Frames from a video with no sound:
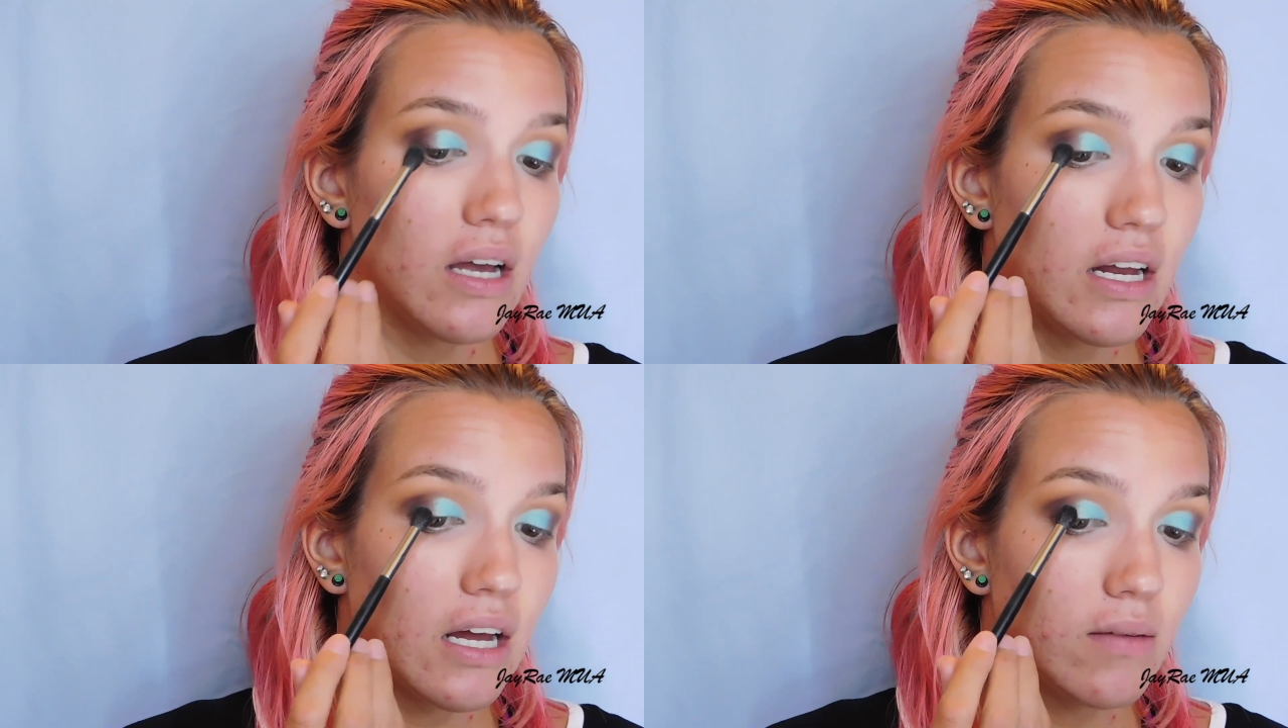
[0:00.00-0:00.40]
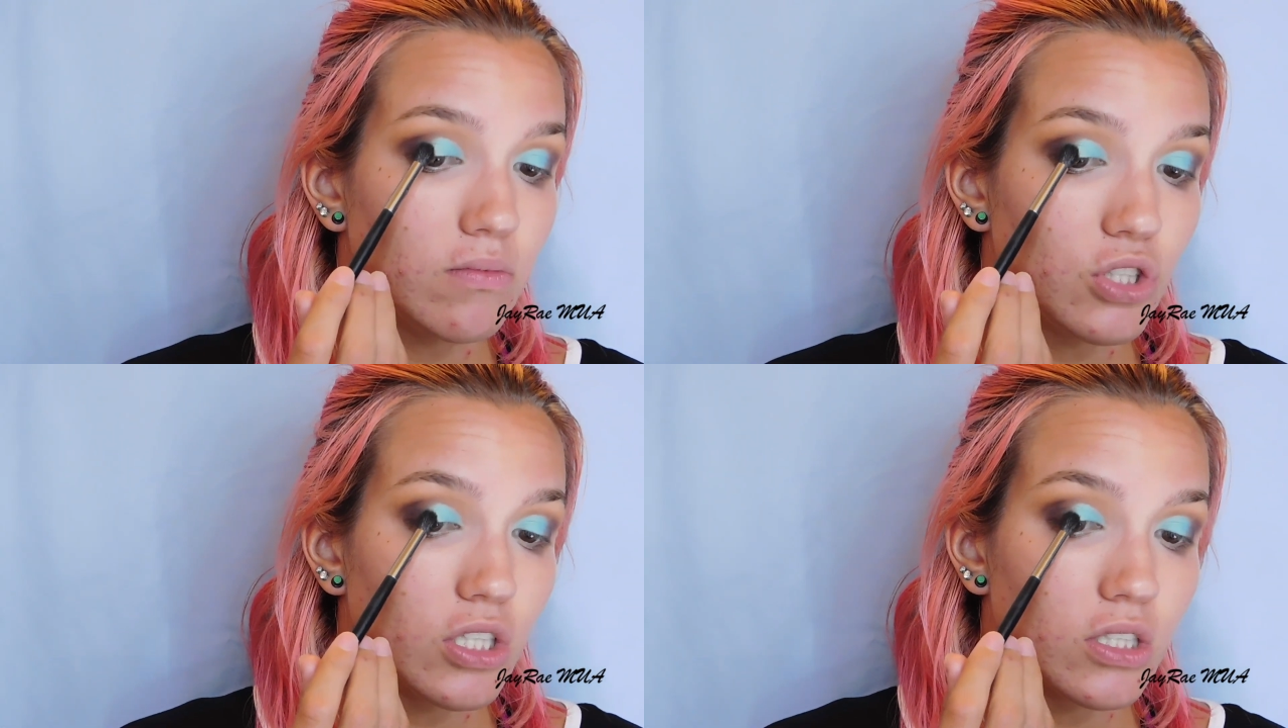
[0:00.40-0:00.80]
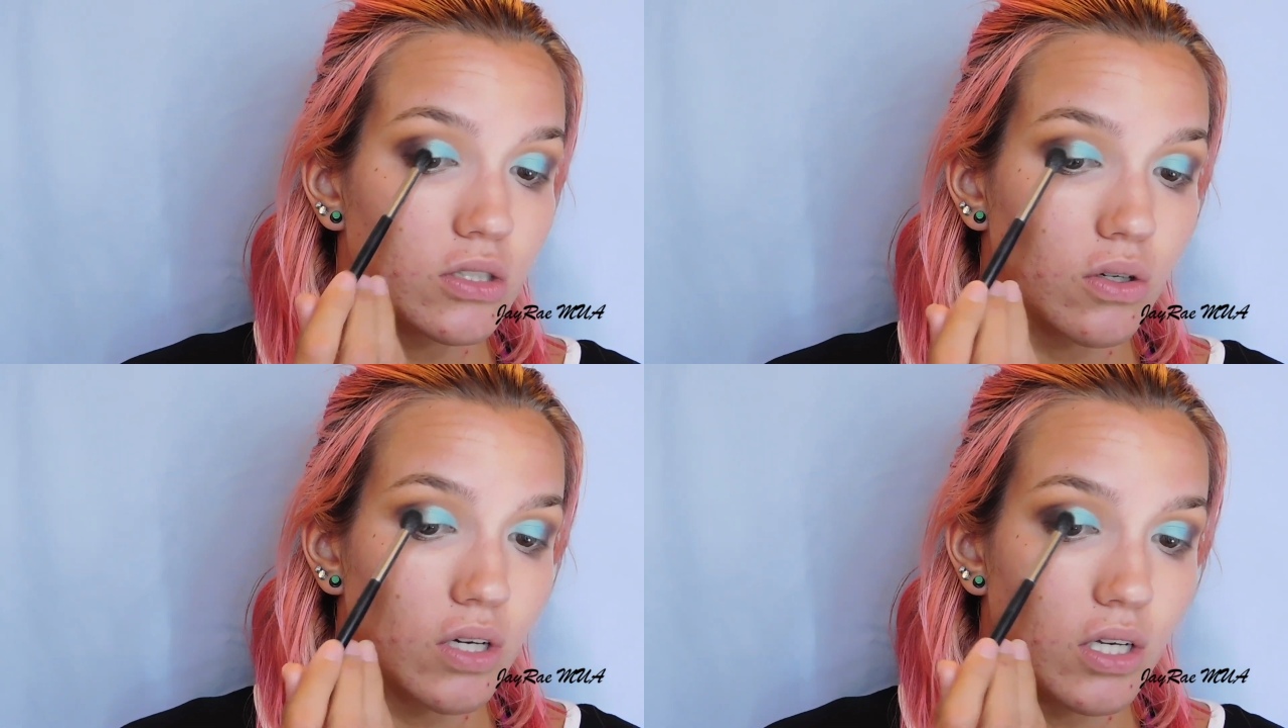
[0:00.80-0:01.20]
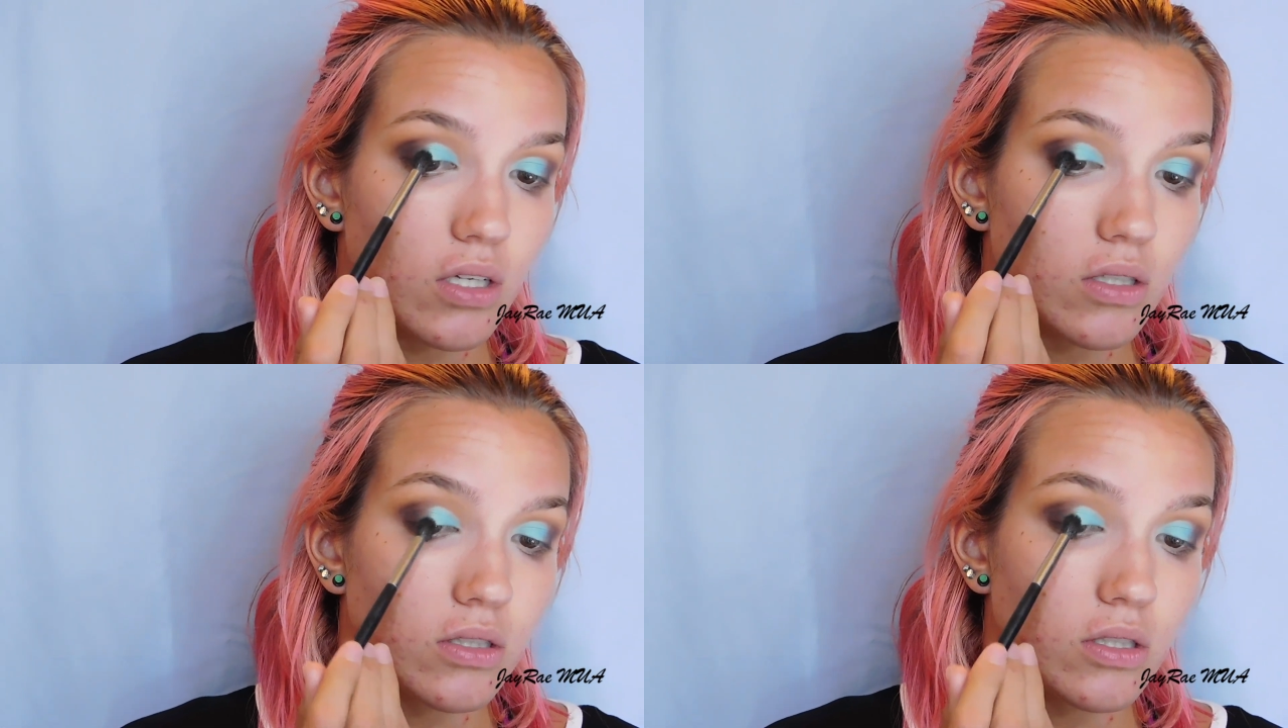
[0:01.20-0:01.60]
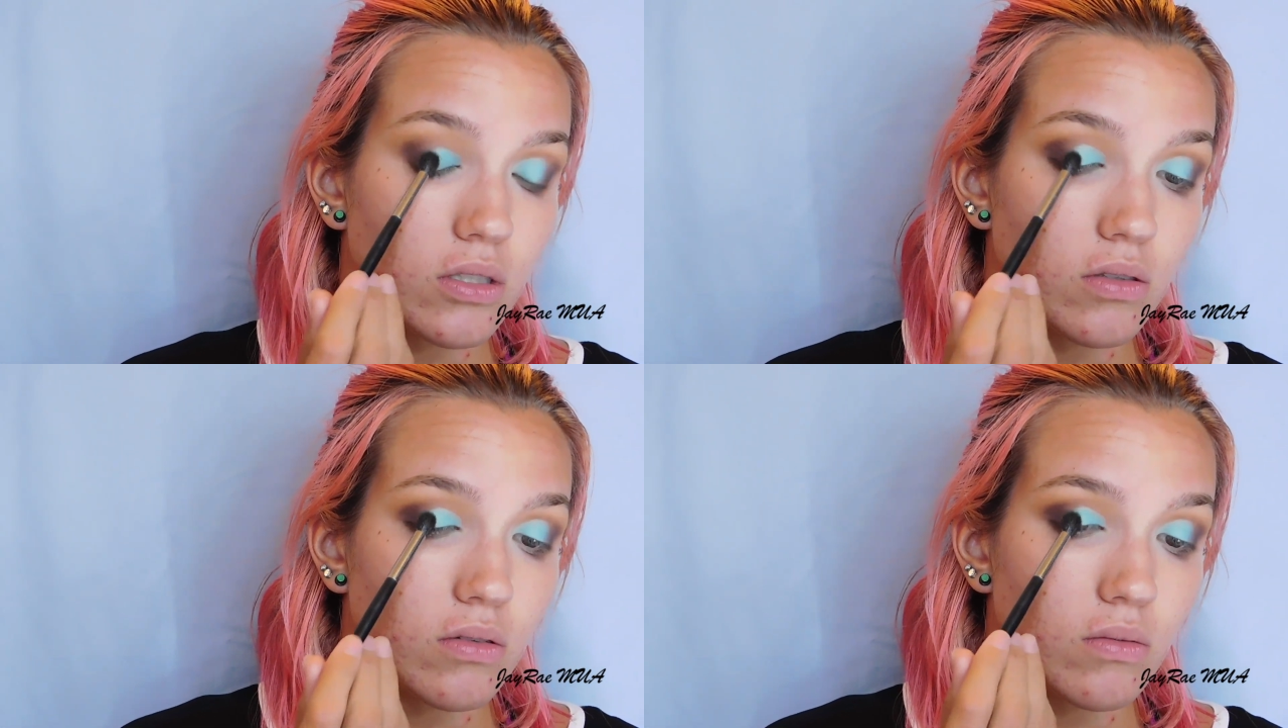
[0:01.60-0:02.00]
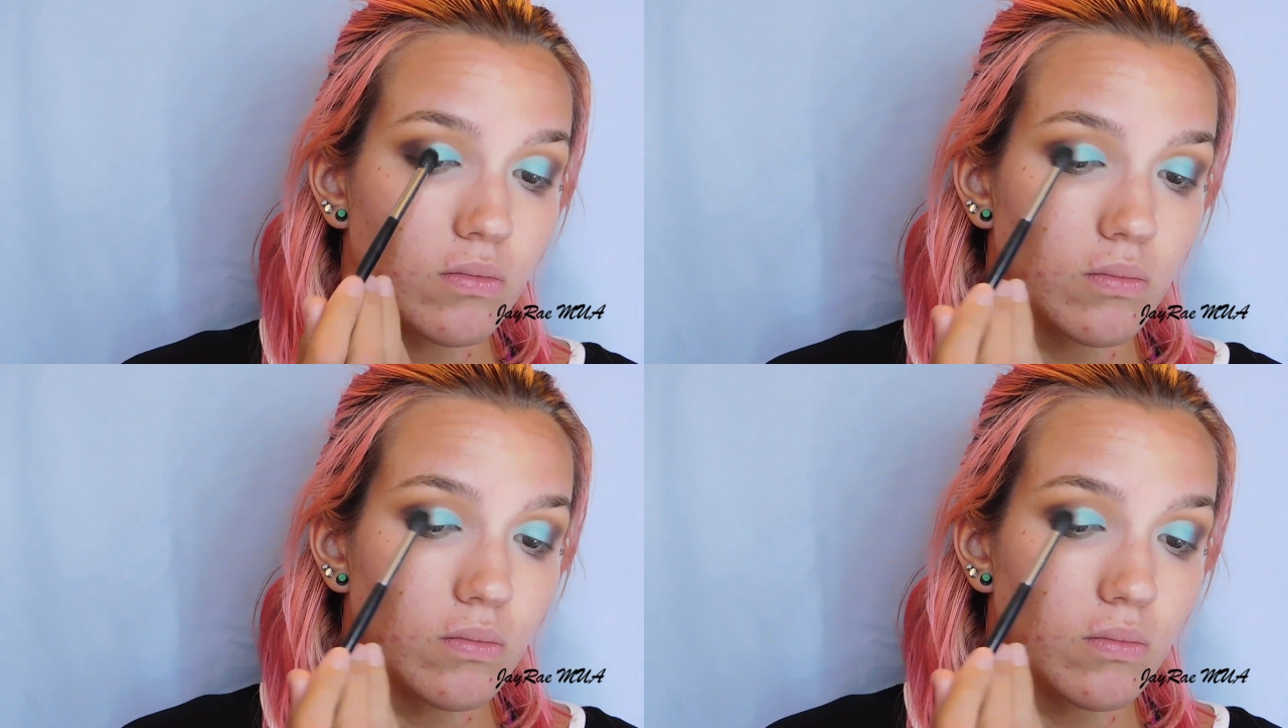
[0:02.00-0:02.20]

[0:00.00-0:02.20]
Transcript: and I'm just going to